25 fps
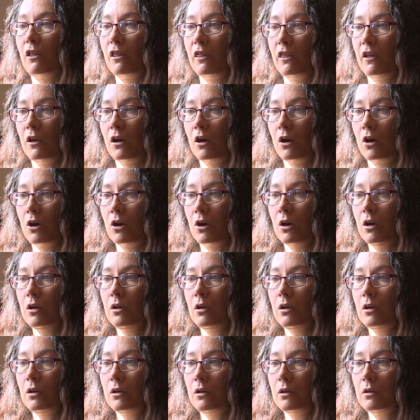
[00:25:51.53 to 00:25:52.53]
their
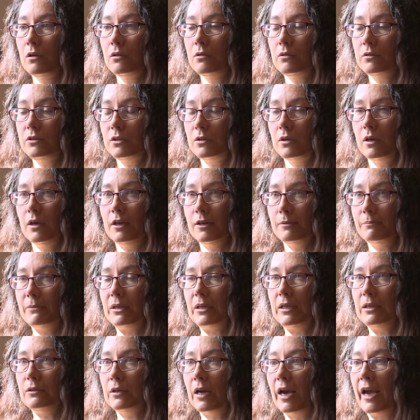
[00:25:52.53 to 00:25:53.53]

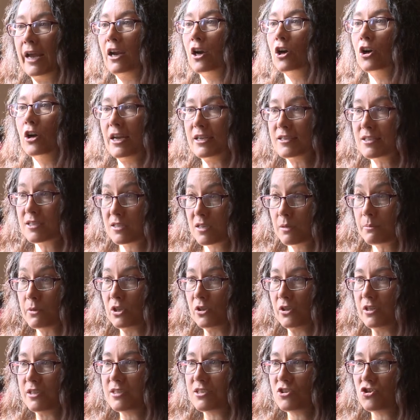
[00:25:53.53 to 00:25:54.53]
IRS
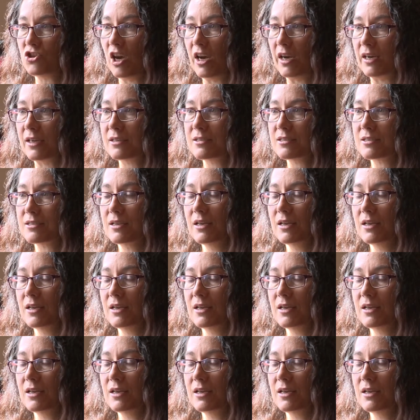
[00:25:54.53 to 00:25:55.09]
stimulus checks.